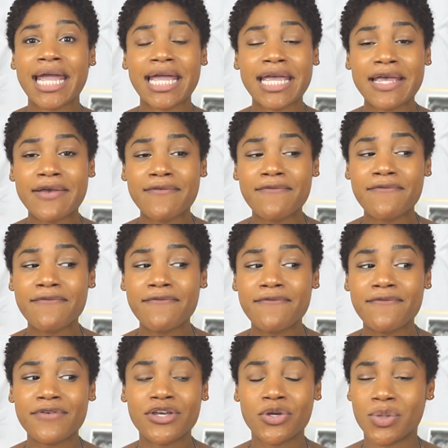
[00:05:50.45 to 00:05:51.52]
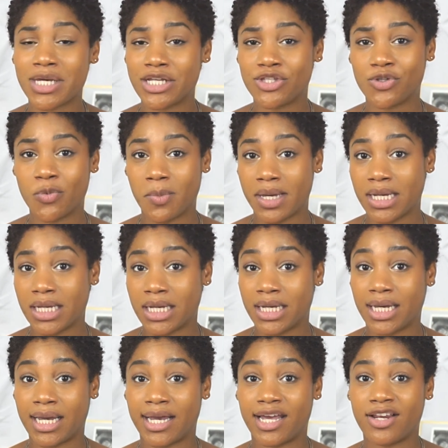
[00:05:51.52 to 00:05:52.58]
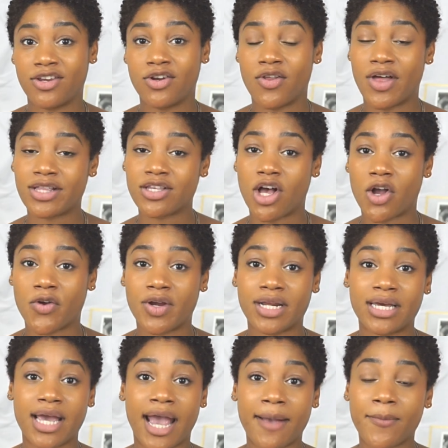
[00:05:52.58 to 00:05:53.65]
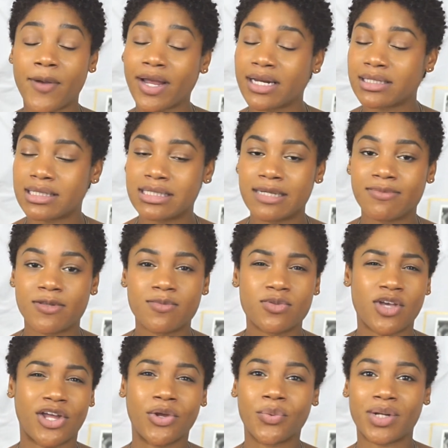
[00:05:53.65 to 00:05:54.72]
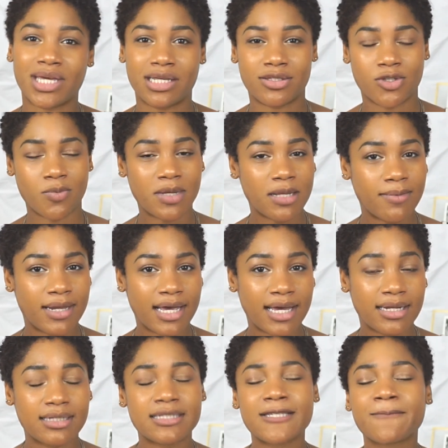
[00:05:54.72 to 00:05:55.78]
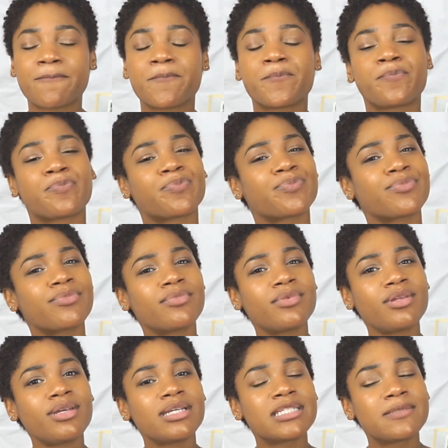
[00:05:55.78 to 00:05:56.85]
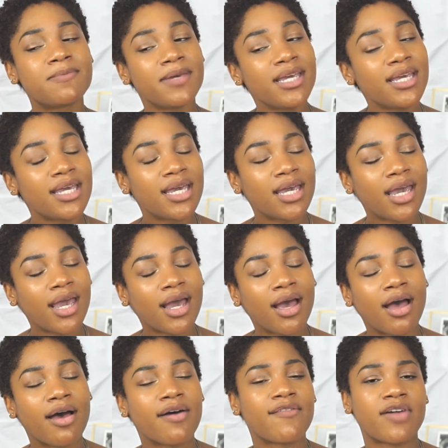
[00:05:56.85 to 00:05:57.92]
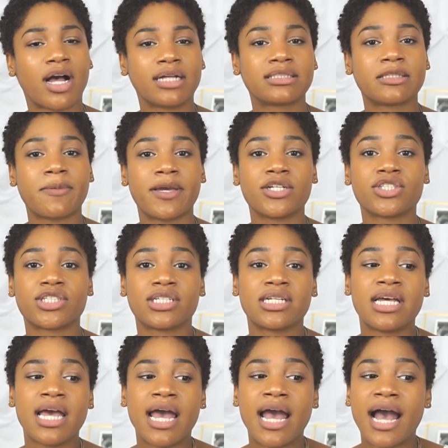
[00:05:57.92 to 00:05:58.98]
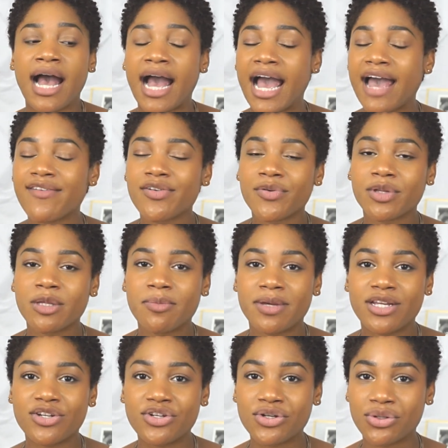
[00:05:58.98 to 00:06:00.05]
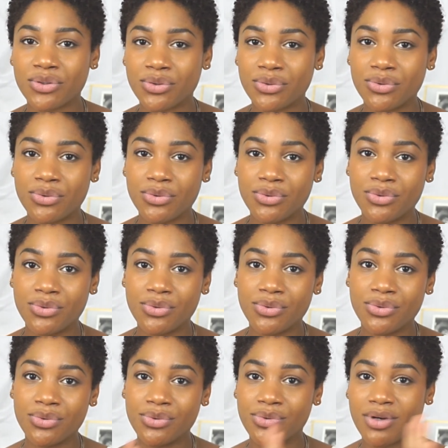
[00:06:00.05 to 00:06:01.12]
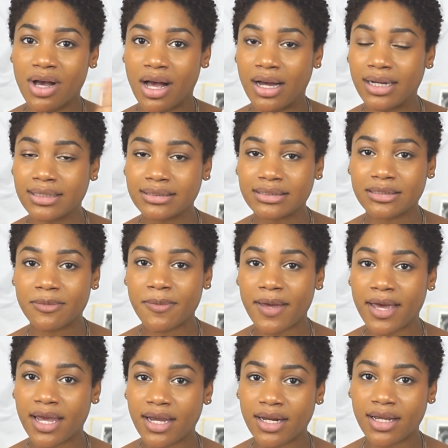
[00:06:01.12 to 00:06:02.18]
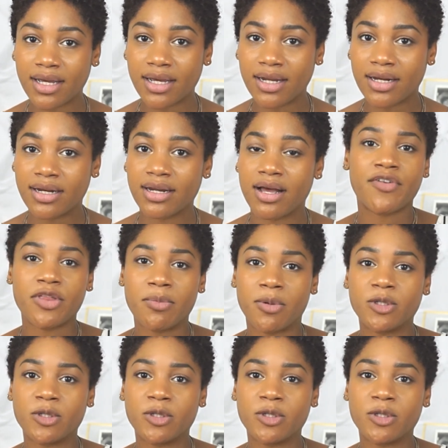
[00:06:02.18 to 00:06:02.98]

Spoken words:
if you eat too many, and you know that's already a pregnancy symptom, so I don't want to eat too many bananas. Speaking of constipation, I haven't really been too constipated. For the